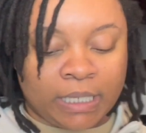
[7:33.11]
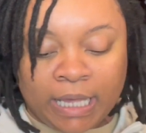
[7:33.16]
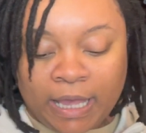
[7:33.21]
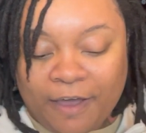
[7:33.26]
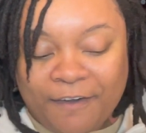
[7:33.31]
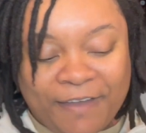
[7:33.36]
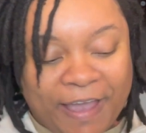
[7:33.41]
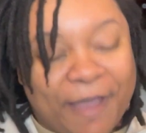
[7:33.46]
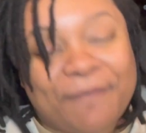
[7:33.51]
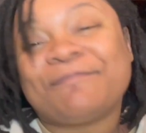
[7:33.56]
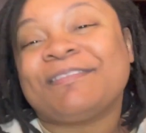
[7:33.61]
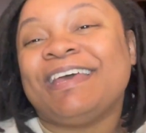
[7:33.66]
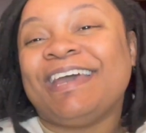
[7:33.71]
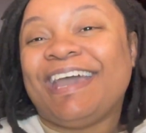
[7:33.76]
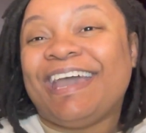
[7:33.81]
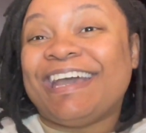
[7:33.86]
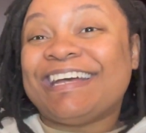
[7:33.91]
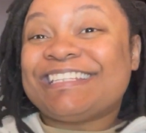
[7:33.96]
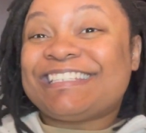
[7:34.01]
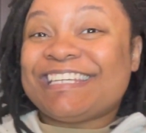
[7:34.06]
Okay,
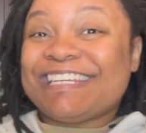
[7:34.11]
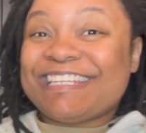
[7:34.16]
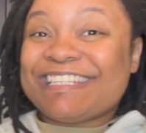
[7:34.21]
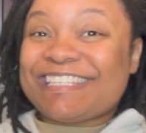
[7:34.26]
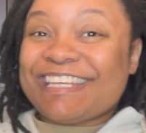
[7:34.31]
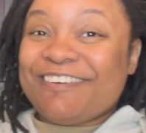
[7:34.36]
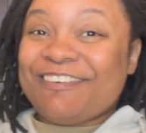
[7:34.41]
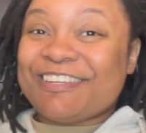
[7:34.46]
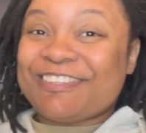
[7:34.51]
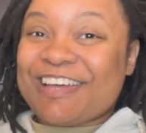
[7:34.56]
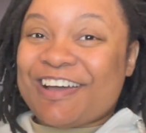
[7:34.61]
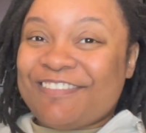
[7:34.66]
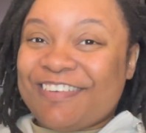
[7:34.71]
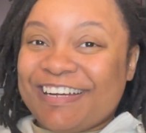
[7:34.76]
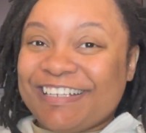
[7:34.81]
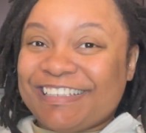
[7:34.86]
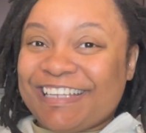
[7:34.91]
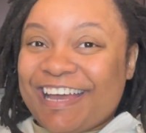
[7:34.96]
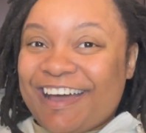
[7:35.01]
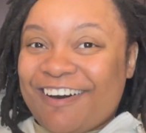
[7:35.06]
and since it was my
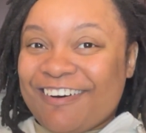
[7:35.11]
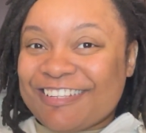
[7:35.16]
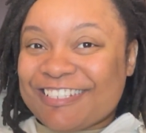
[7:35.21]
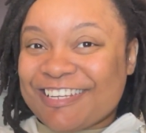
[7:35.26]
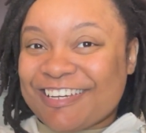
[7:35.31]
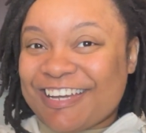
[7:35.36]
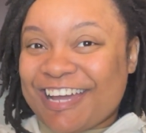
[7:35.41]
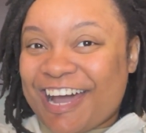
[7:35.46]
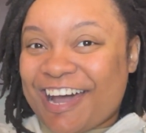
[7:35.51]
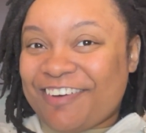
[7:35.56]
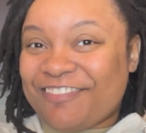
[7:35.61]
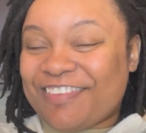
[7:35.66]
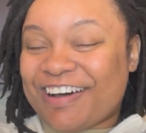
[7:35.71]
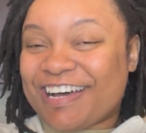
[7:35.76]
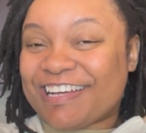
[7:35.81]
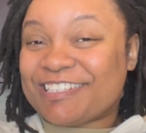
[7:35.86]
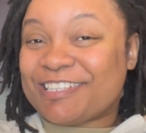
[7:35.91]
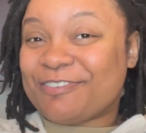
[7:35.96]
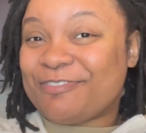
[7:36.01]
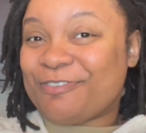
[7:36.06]
birthday, I also got
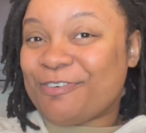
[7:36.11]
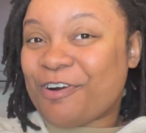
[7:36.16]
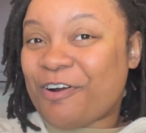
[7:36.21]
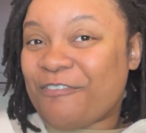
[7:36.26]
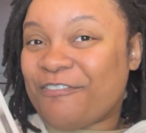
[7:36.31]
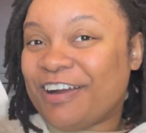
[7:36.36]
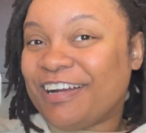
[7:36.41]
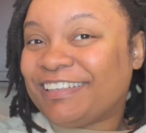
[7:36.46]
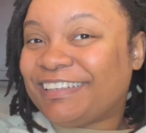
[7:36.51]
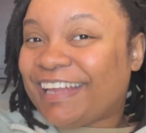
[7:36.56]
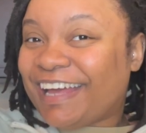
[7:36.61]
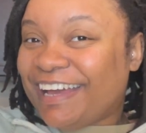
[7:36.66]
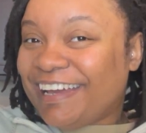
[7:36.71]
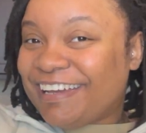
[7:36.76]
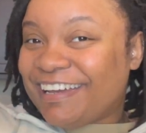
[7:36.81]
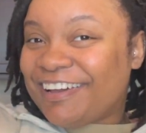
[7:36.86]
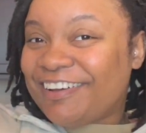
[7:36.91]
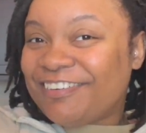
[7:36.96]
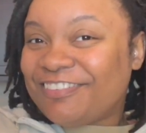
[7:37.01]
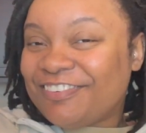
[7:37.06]
my Sephora birthday
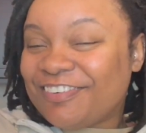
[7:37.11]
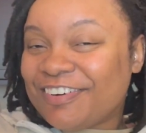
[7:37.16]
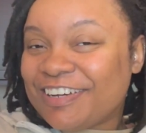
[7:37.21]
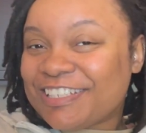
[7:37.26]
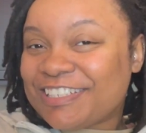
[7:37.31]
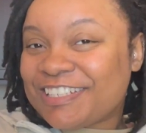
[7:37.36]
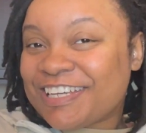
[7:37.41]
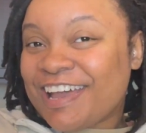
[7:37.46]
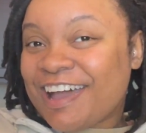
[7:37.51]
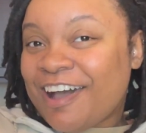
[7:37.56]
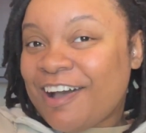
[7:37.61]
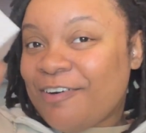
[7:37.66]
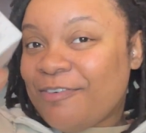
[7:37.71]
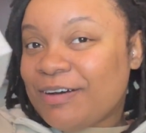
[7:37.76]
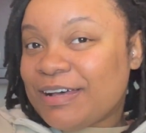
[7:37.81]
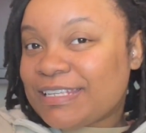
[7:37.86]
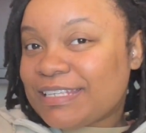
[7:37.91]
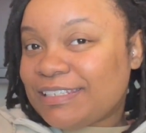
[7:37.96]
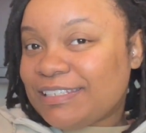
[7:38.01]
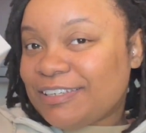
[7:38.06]
gift, which
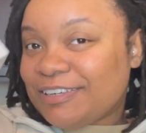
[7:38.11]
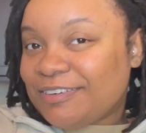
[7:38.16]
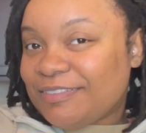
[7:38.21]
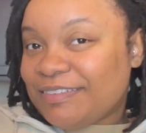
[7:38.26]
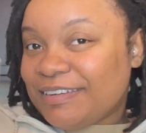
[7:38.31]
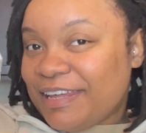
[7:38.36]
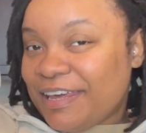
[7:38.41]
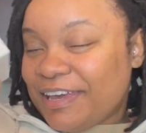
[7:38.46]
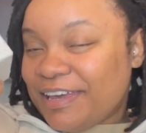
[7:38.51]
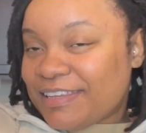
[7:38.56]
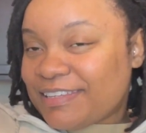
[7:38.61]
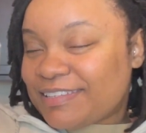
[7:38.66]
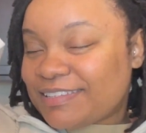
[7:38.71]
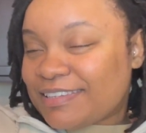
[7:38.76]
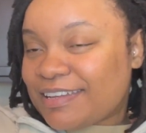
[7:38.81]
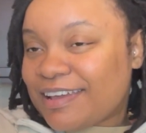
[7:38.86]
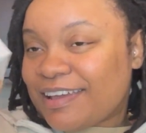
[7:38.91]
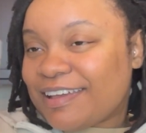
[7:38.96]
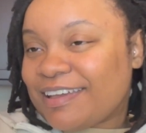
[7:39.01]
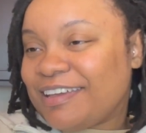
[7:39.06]
was a little Nest
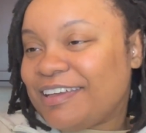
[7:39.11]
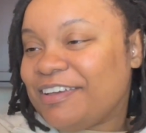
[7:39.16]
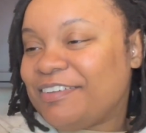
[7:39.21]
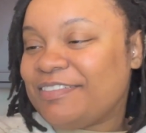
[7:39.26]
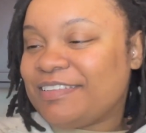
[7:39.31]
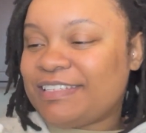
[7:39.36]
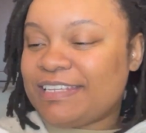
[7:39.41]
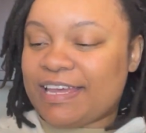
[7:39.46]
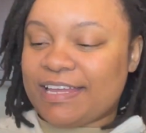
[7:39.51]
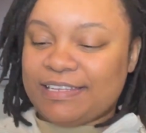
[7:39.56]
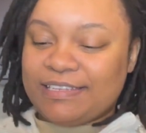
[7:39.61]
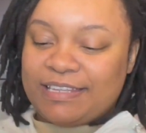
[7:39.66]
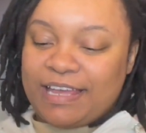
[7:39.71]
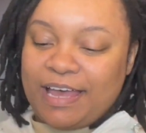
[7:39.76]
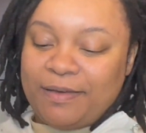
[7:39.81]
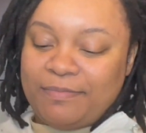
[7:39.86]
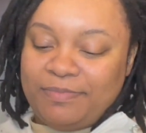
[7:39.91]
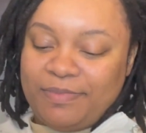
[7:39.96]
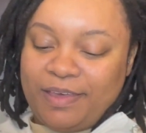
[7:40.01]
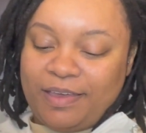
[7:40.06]
gift set
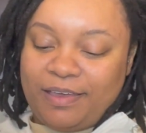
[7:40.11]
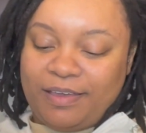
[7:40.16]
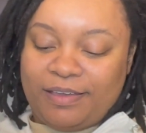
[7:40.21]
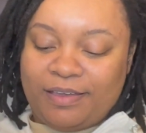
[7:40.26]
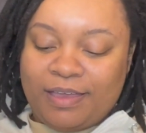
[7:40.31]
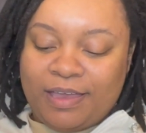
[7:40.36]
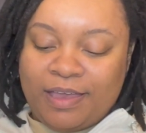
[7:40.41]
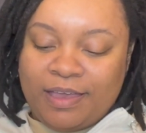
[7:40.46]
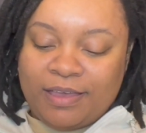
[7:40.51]
type thing.